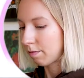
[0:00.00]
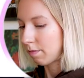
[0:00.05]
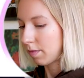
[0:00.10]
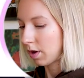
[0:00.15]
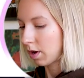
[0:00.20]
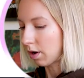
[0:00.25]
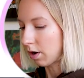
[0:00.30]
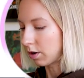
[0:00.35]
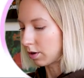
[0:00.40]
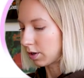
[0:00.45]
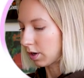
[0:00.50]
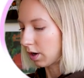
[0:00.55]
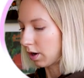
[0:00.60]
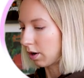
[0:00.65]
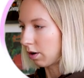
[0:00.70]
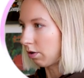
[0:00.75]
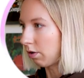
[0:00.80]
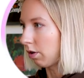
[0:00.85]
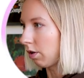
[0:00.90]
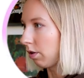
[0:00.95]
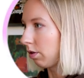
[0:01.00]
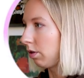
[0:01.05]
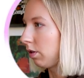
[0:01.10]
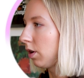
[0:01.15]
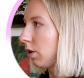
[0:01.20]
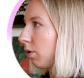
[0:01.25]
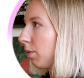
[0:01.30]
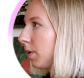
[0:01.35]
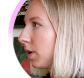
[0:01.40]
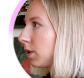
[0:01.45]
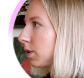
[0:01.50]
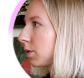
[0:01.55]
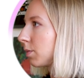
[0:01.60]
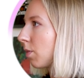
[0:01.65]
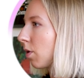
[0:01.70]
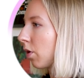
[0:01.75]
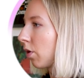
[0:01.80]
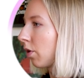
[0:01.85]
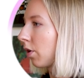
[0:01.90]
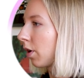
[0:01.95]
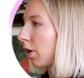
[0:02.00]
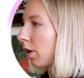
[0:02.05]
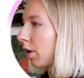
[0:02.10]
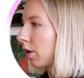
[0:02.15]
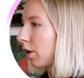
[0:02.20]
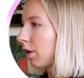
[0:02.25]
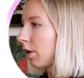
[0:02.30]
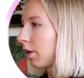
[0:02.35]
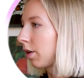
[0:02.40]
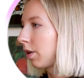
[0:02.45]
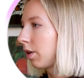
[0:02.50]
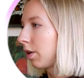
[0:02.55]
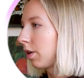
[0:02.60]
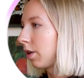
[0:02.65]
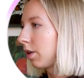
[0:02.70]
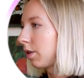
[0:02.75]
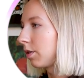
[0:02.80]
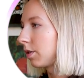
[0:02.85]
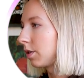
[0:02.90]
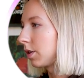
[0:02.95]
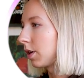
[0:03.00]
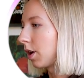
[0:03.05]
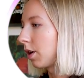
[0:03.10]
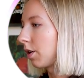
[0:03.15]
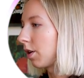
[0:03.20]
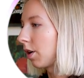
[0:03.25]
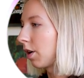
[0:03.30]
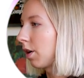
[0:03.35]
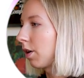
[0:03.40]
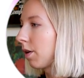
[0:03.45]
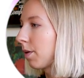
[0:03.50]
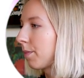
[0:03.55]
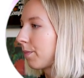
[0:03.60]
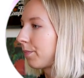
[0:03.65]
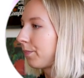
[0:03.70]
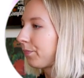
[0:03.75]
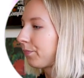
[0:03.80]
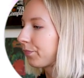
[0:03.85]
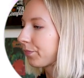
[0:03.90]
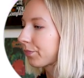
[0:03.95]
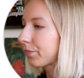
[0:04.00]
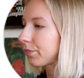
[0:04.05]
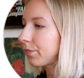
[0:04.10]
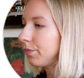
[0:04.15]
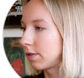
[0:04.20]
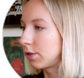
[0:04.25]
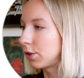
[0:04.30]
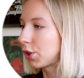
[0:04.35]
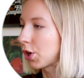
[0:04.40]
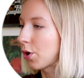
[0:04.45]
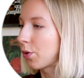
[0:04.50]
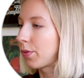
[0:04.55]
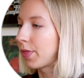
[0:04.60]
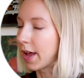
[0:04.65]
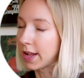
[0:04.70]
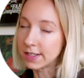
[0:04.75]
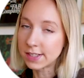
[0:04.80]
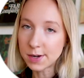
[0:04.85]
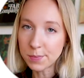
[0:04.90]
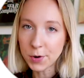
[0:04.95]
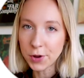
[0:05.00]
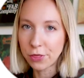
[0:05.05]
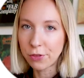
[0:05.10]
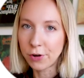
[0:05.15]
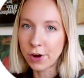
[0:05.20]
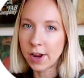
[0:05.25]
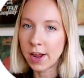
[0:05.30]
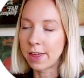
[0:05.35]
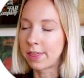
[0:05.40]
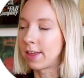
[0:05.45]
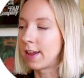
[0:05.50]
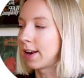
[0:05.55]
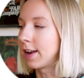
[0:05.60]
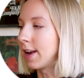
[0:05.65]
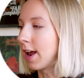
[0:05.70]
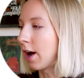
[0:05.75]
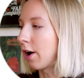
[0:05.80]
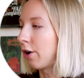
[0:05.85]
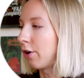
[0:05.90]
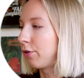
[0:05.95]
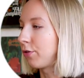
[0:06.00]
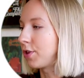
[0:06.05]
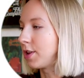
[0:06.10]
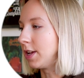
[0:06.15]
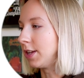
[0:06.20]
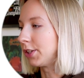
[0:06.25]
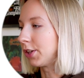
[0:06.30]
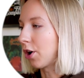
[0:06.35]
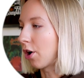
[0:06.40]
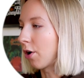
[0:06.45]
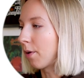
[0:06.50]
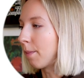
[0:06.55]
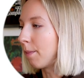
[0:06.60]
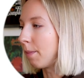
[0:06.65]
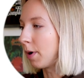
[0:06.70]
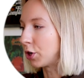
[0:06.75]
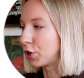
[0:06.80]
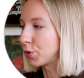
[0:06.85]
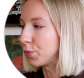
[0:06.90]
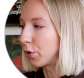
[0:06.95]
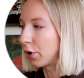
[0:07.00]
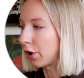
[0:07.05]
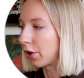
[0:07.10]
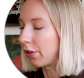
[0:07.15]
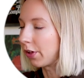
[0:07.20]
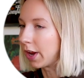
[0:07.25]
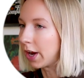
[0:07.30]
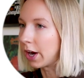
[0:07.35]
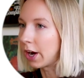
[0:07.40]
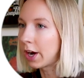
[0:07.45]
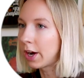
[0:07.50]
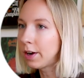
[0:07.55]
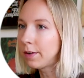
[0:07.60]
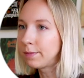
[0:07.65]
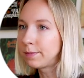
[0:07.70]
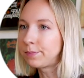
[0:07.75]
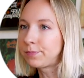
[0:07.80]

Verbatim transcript: Make our title a little bit smaller, centered. So that's number three. I think now these are much more clear.